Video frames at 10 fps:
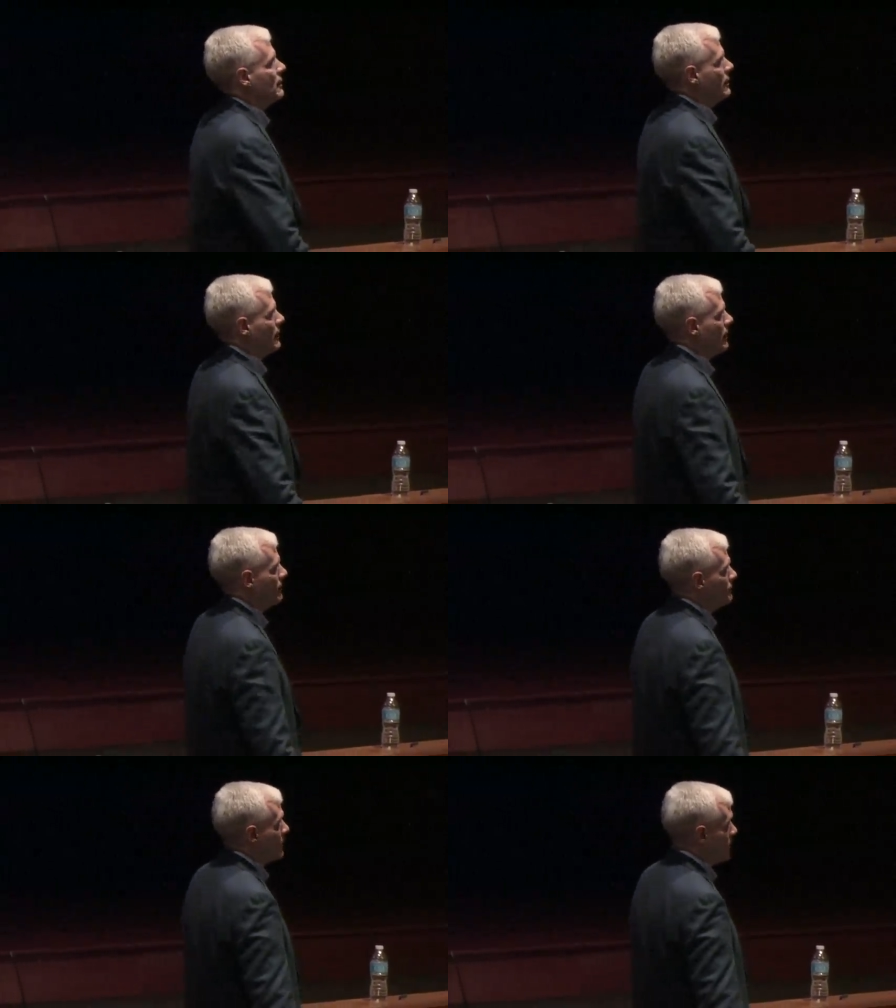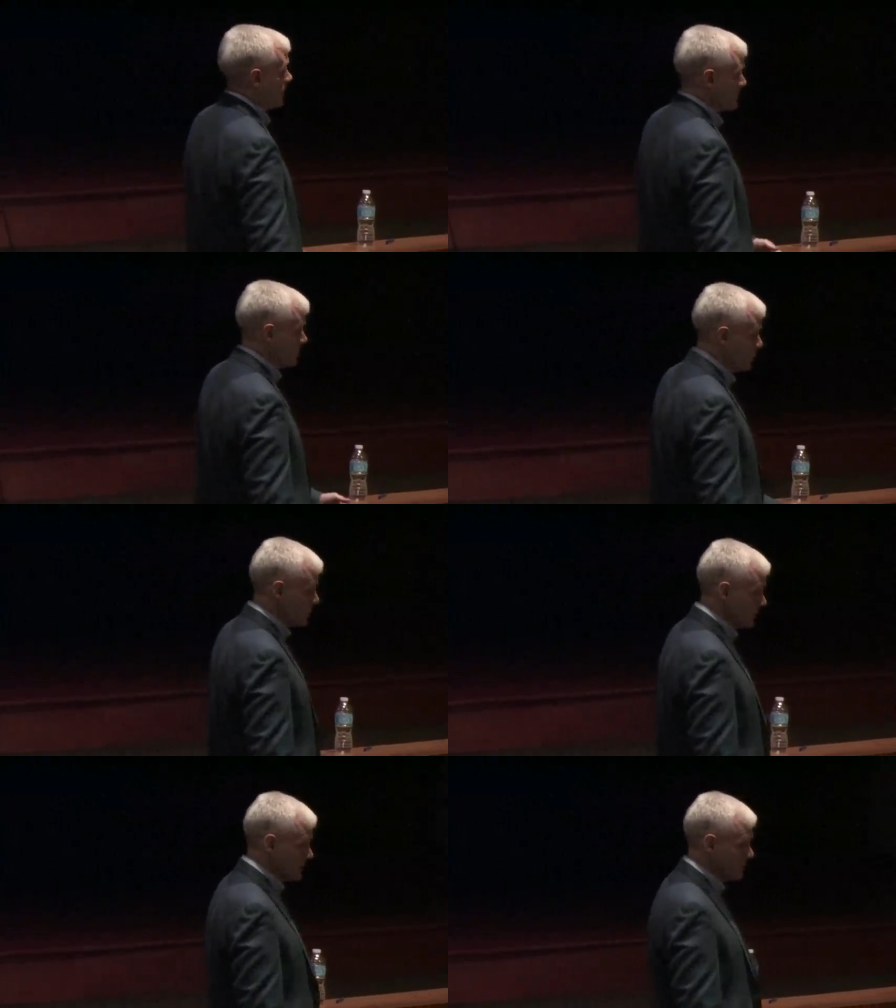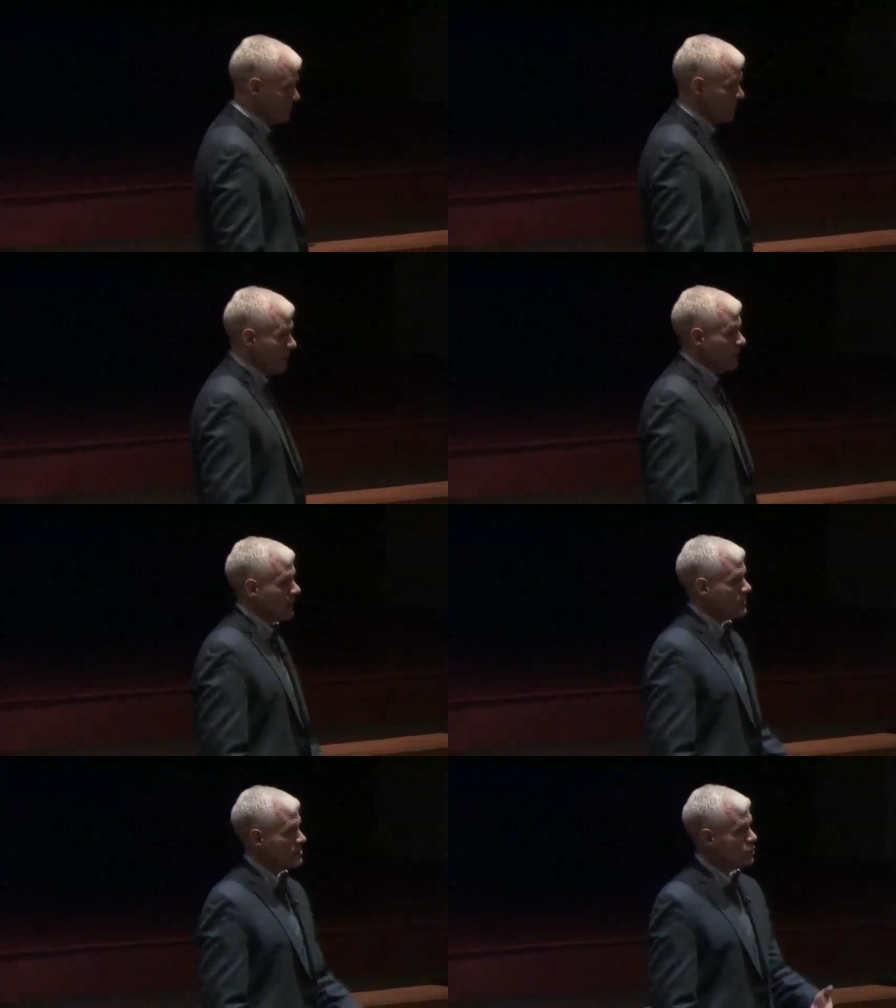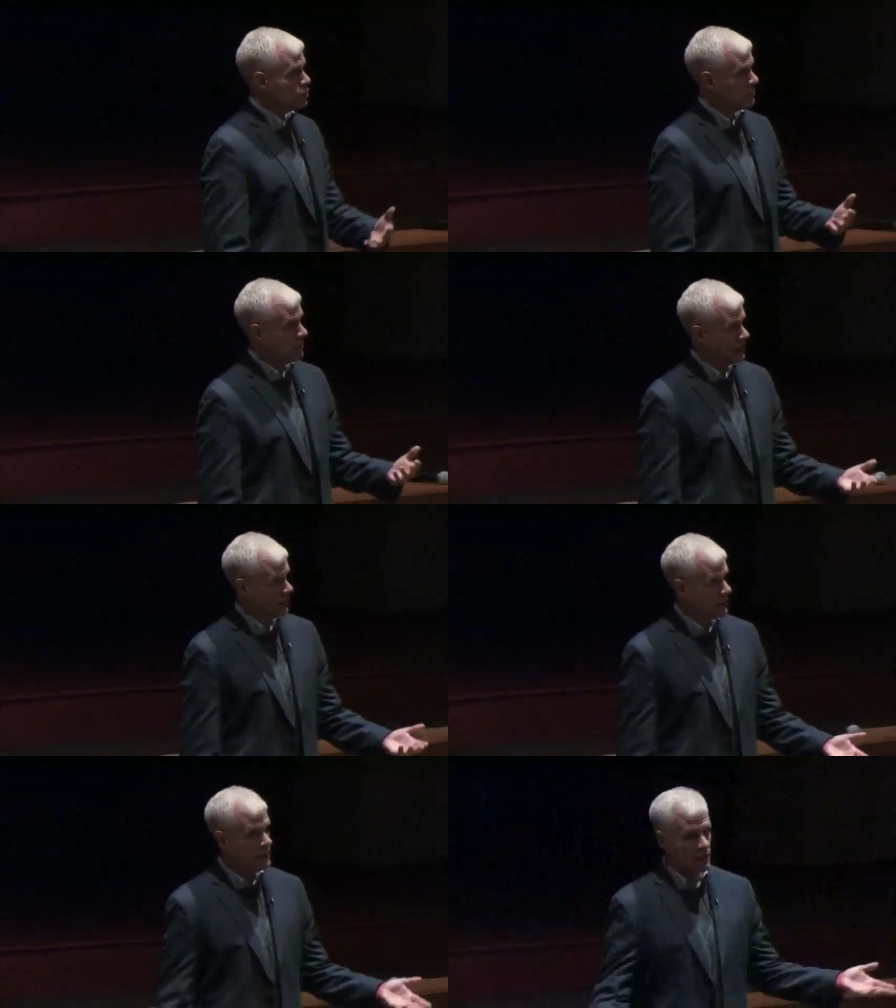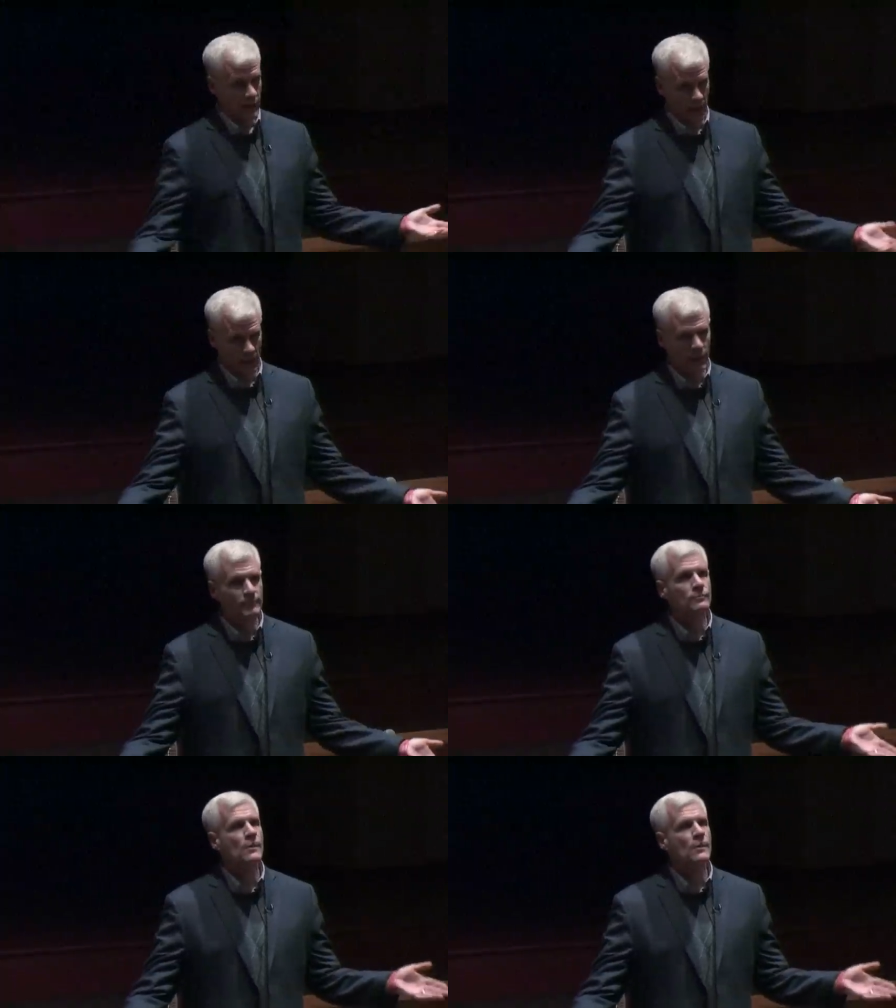Constitutionalism, constitutional monarchy, Canada,